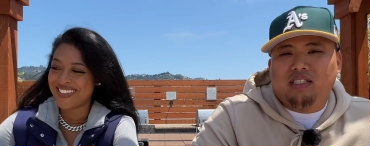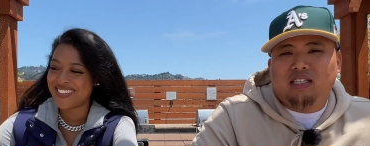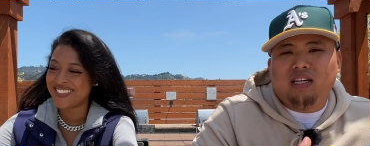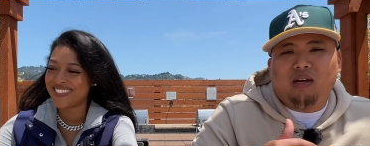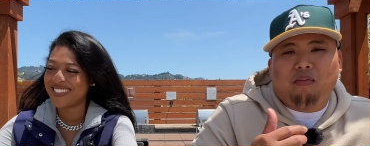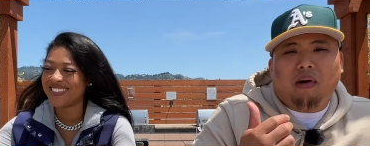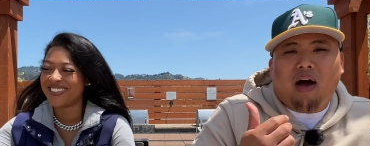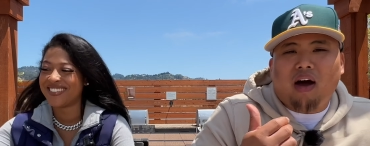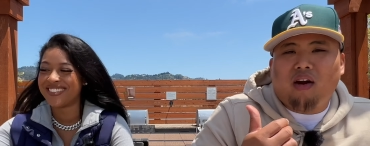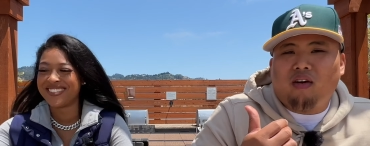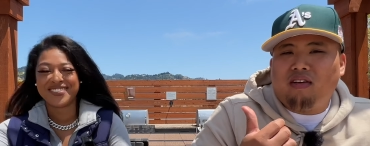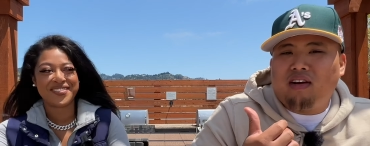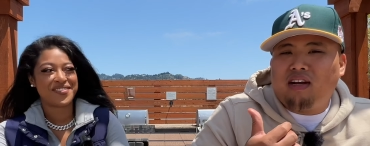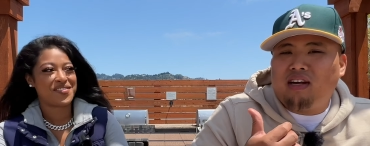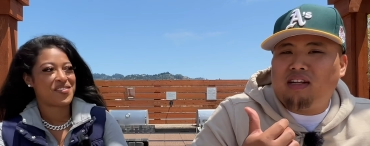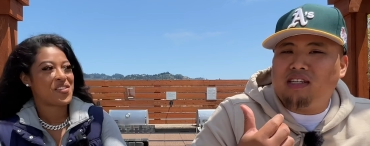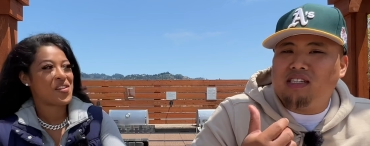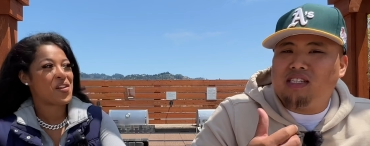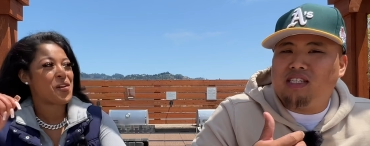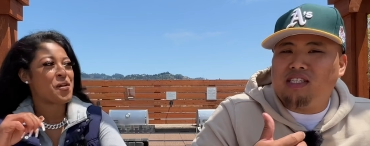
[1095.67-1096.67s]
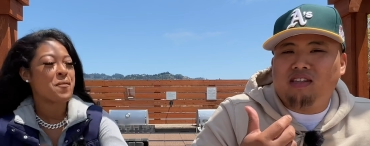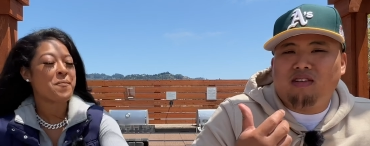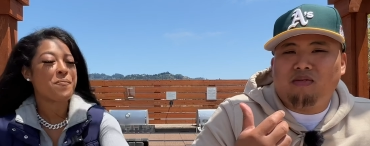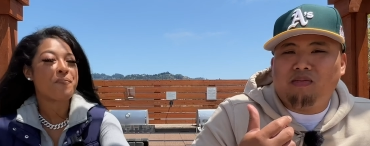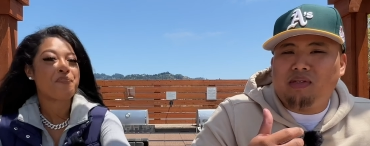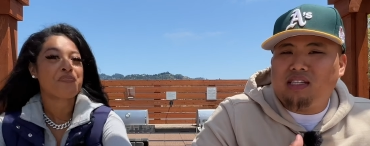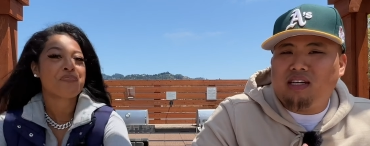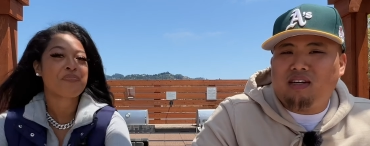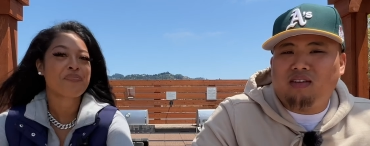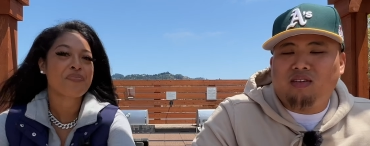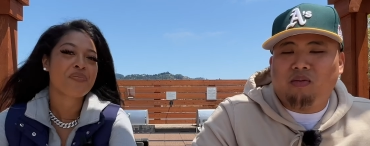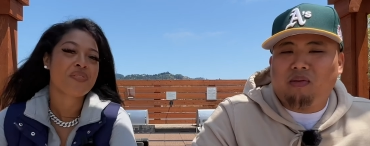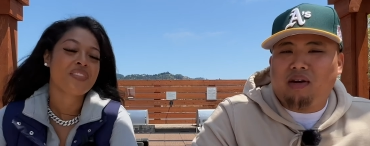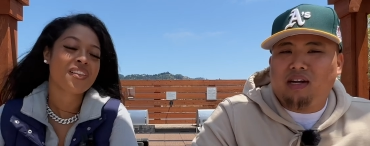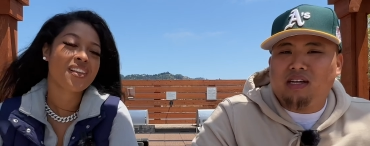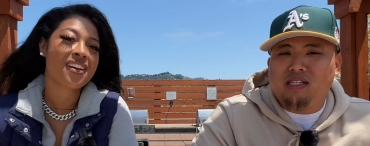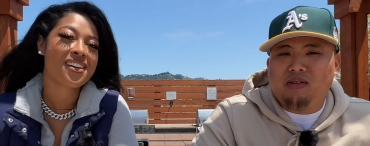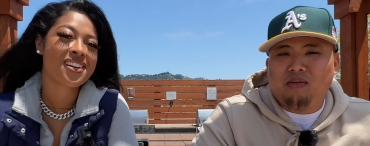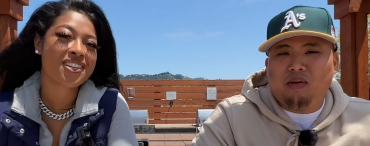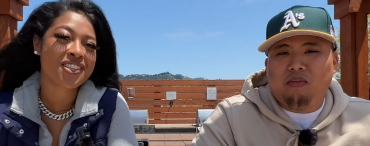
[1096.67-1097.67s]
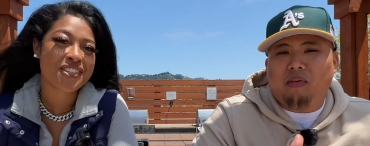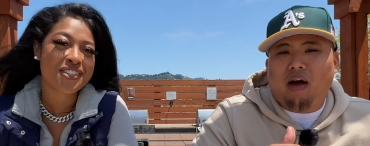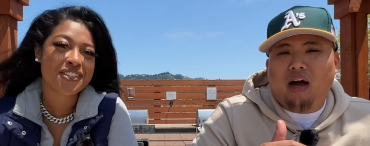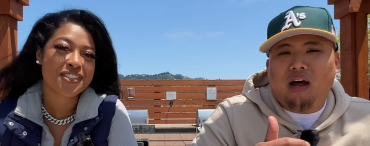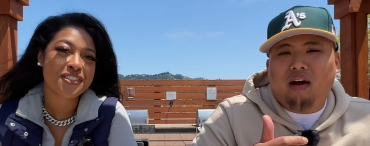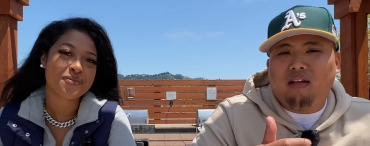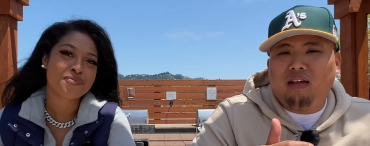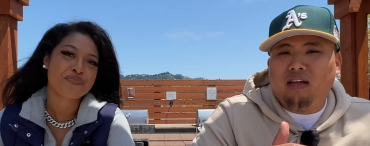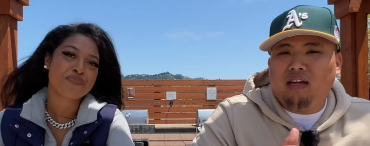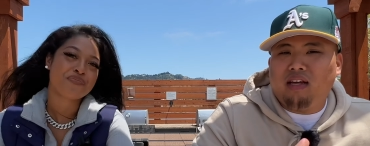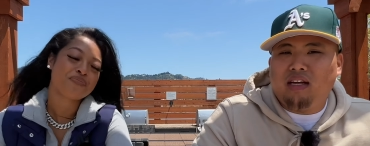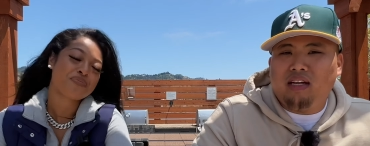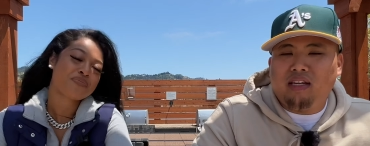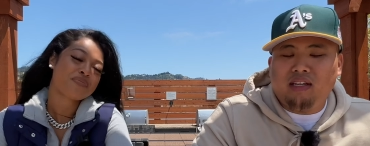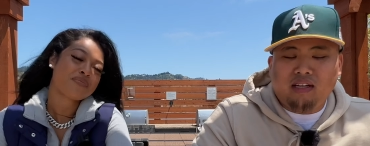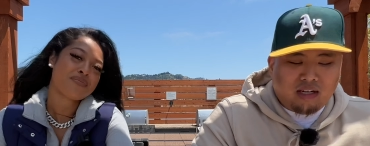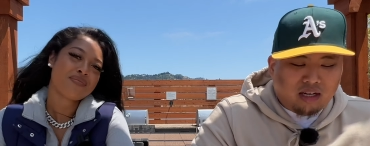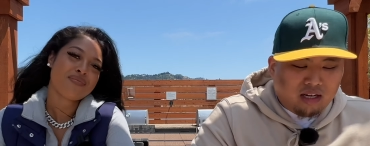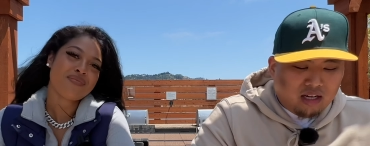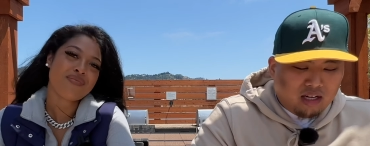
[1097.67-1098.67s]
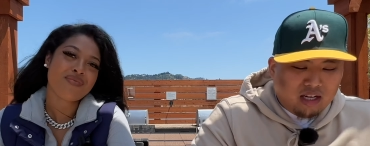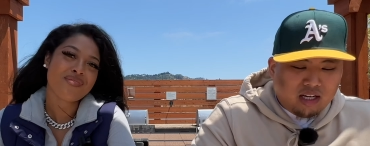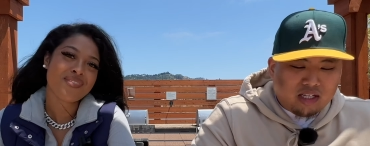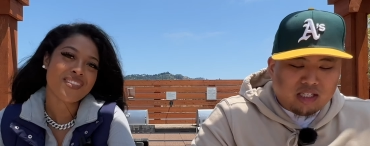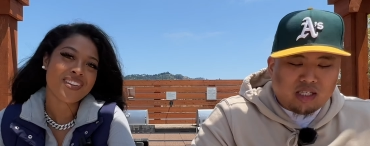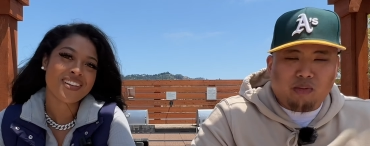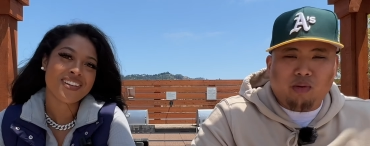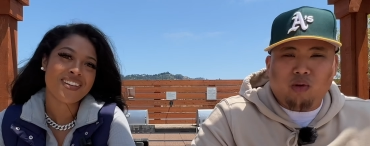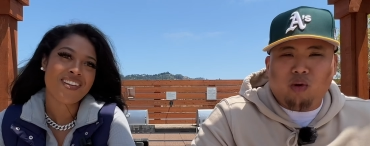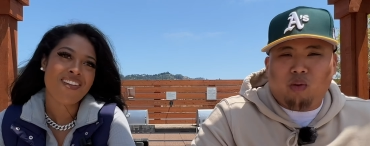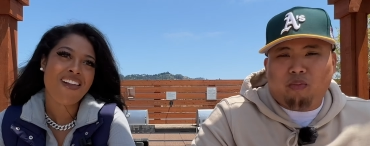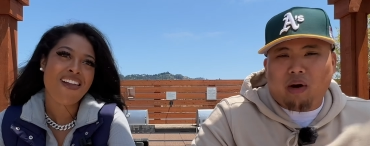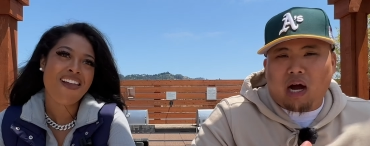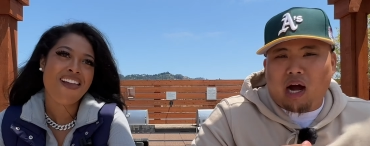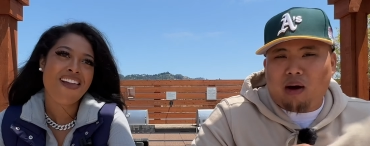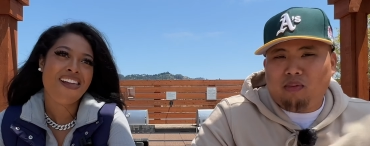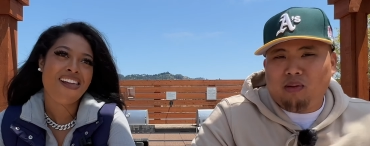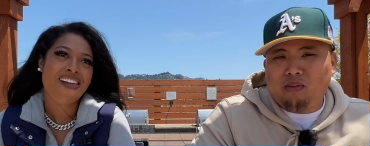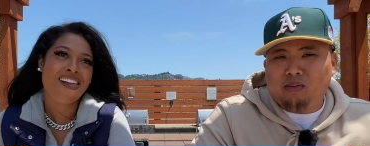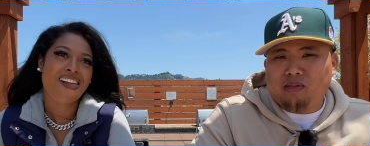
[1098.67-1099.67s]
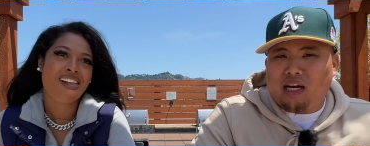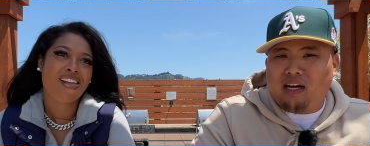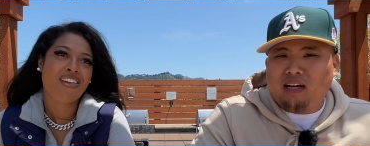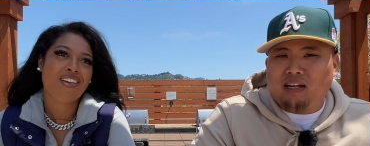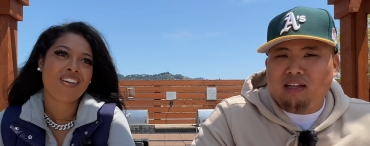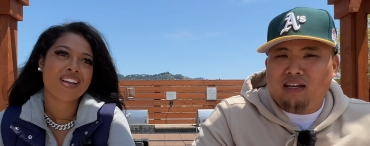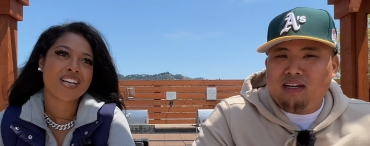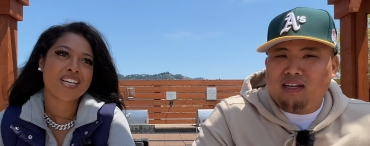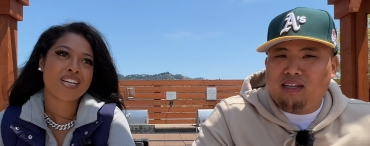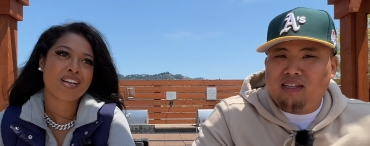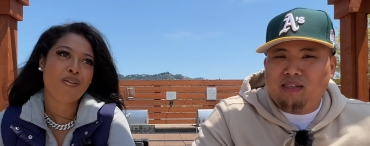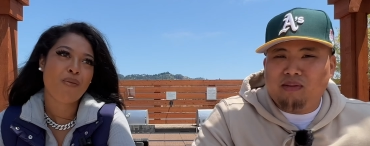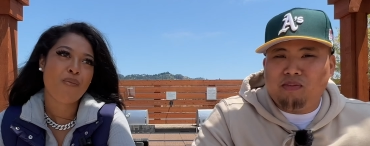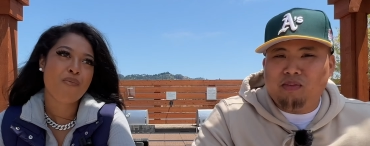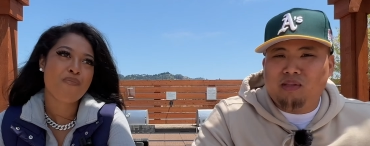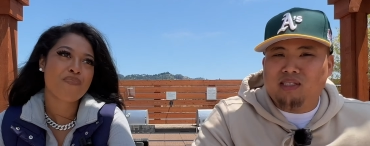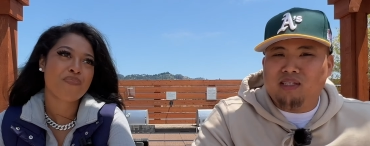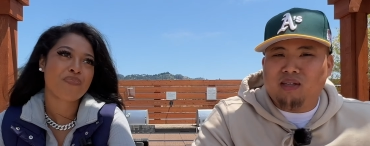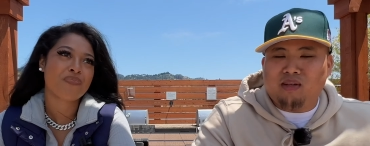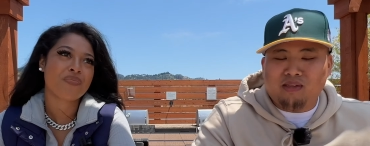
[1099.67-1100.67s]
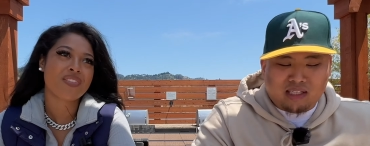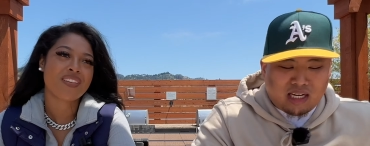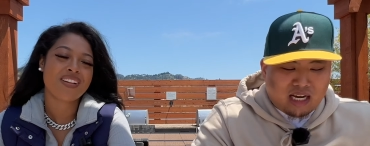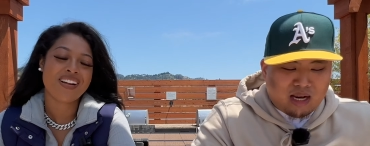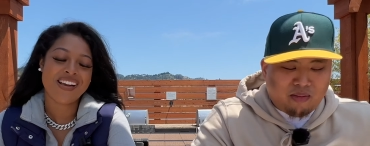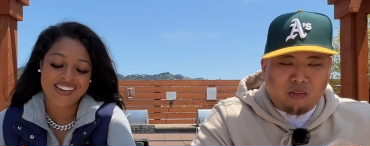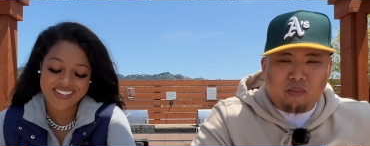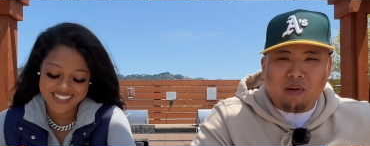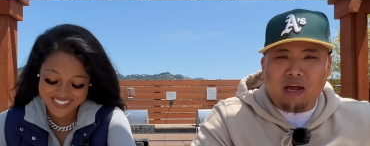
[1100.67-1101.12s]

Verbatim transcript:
Speaker 1: she a model in hella shit. She don't be telling nobody. She be modeling. She be doing pop ups at clubs. You know what I'm saying? They be